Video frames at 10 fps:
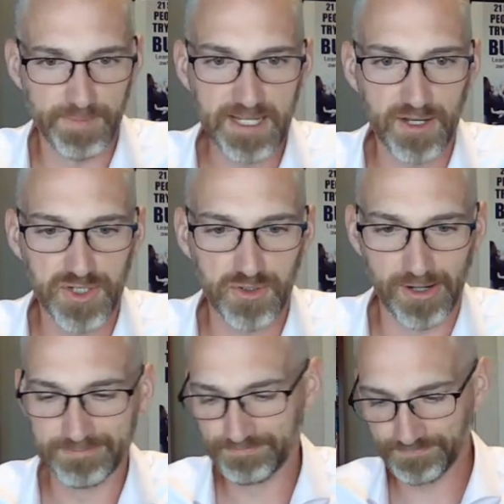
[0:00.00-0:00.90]
let me tell you a
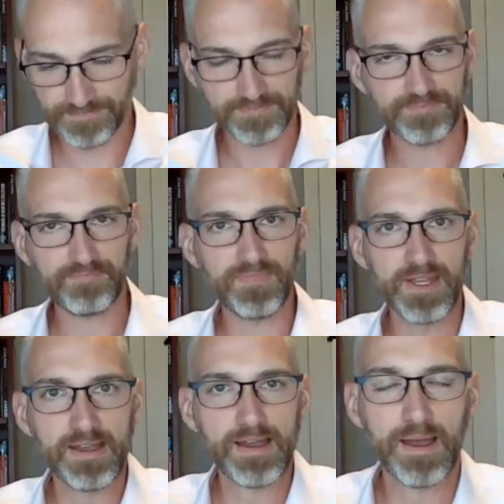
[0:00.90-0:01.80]
story.
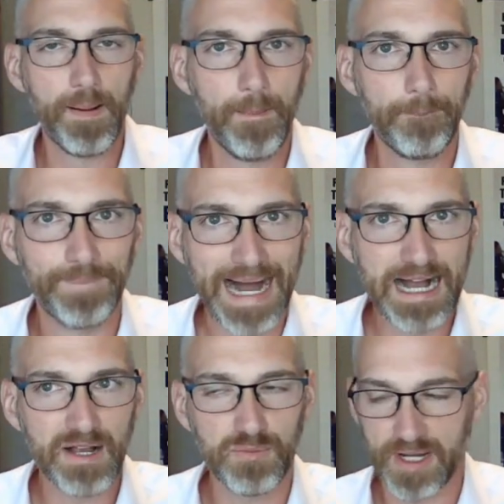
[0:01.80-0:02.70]

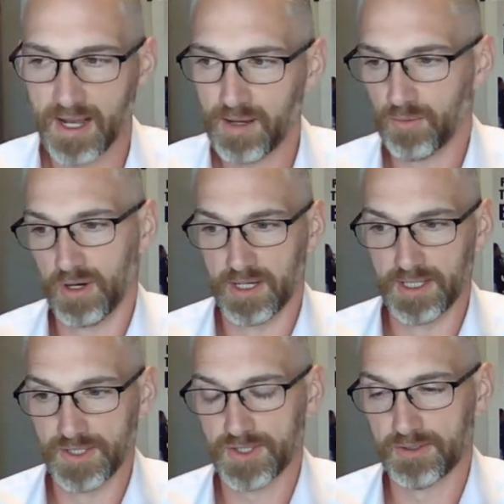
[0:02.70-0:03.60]
Back when I
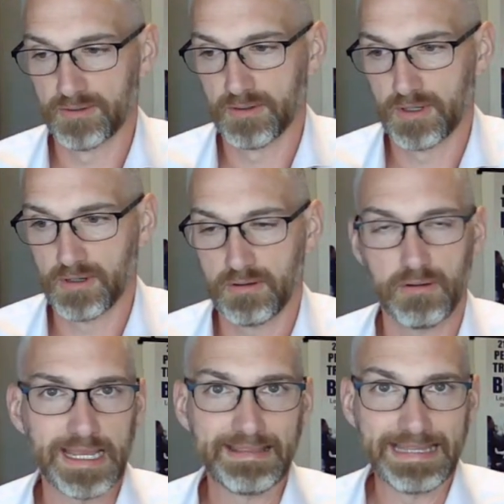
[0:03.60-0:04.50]
was
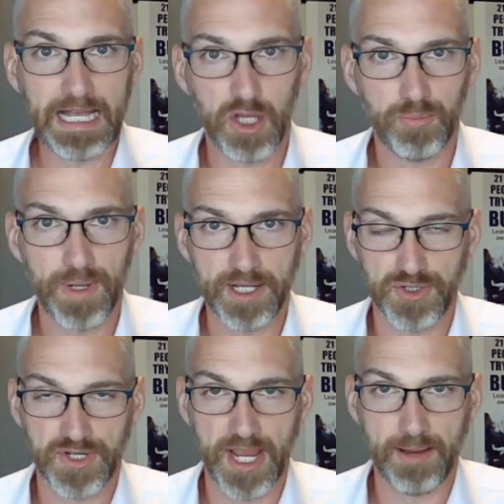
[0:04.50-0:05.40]
in the Yellow
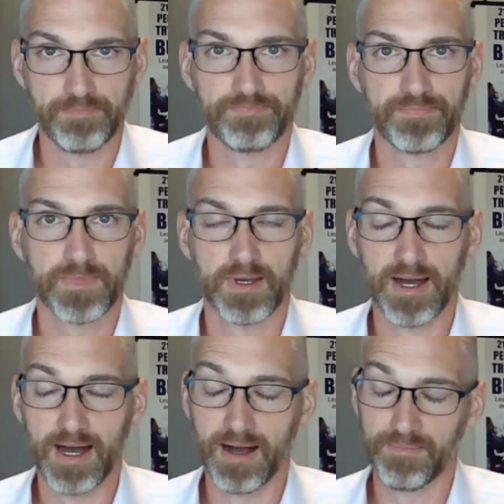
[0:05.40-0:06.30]
Pages game,
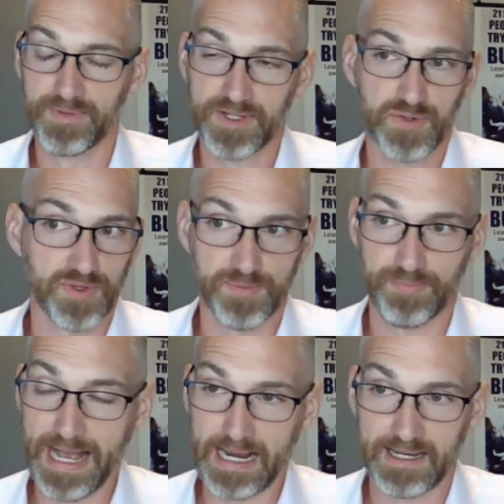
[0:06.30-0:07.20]
uh, this was
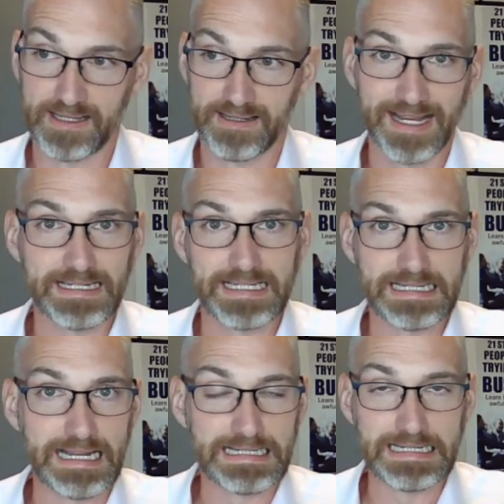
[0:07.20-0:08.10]
back in
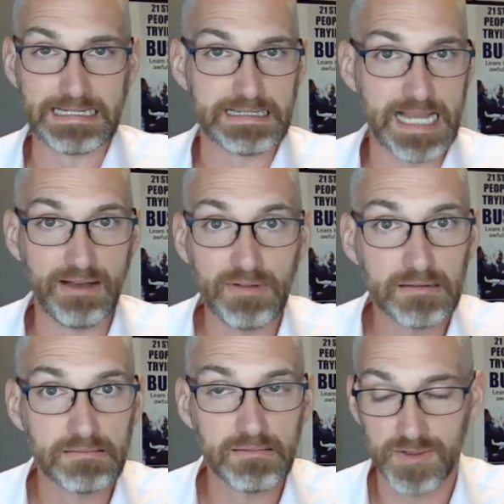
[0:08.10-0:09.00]

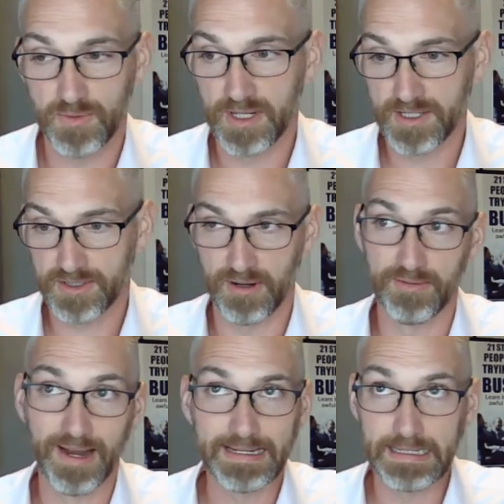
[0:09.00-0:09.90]
1997 is when I
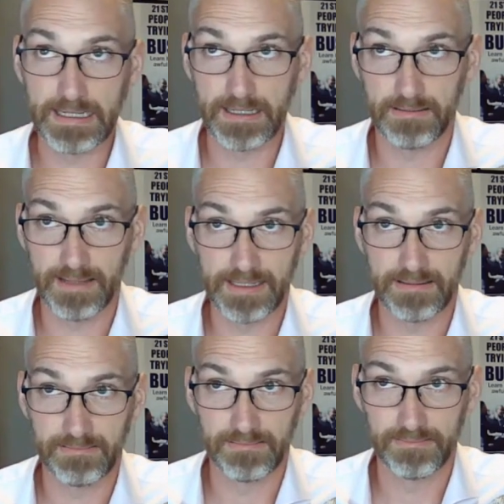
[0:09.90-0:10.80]
or 90
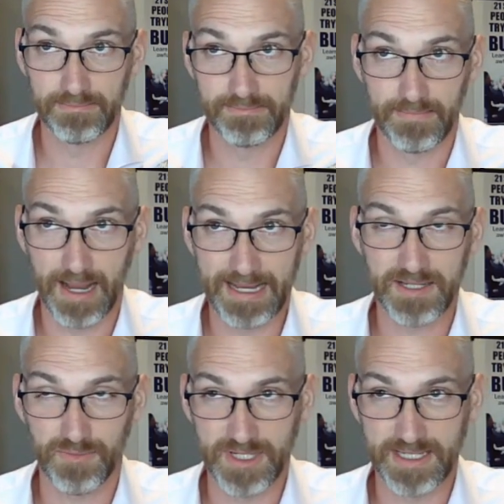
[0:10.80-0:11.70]
late, I
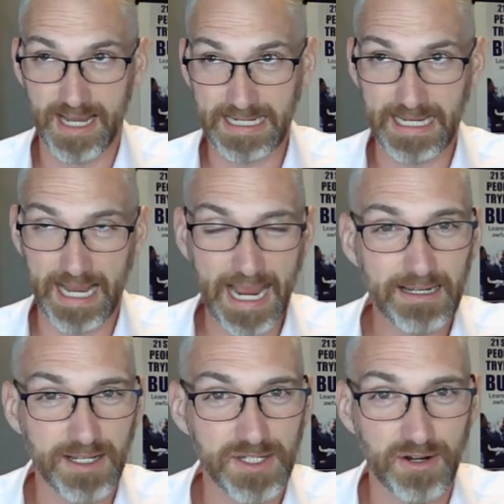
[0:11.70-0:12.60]
guess it was
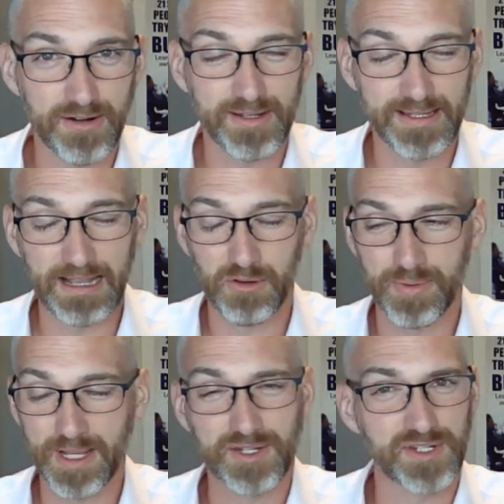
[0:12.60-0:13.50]
98. I started the
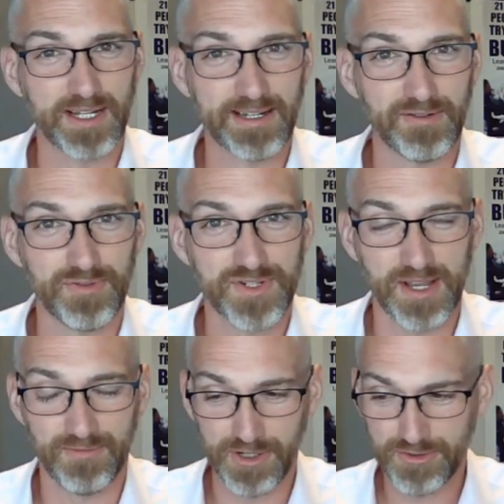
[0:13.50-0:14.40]
Yellow Pages and I did it for
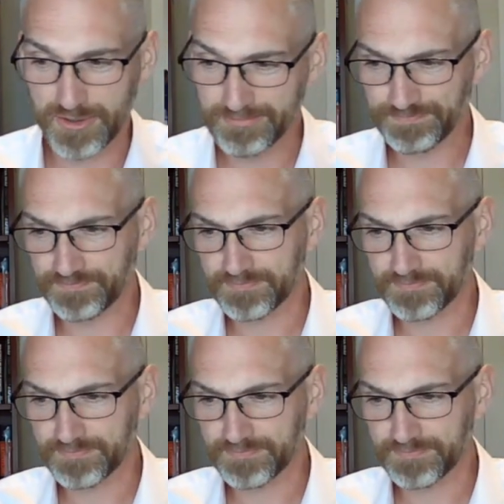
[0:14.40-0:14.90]
seven years.